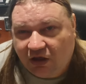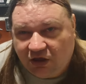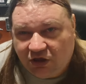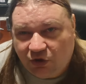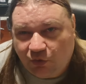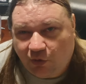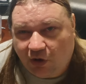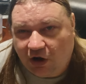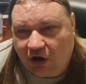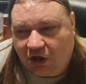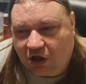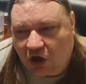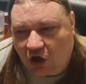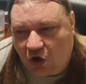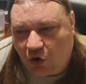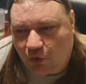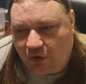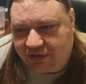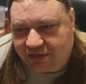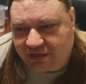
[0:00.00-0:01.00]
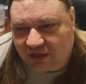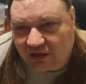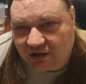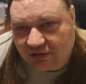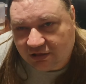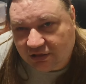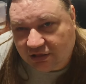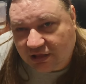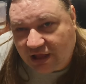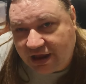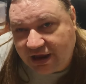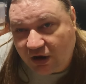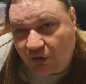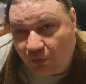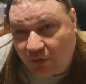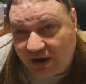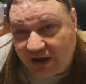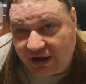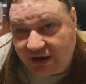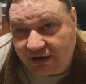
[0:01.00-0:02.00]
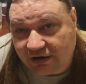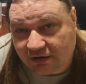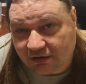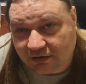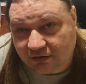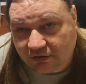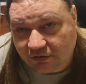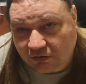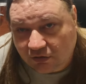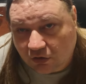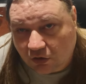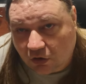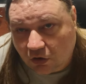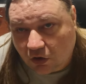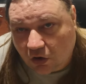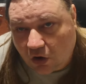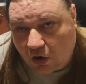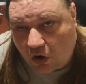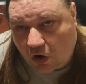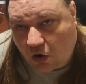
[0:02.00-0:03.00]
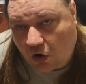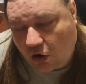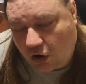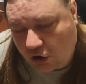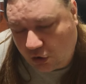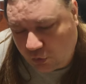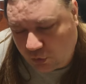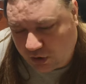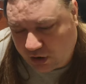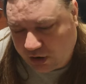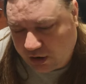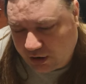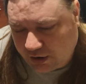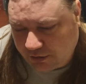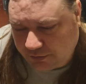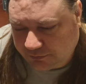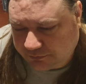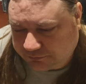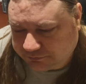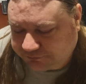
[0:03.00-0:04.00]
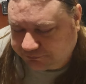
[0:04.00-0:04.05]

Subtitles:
you want to go with the lightweight hardware.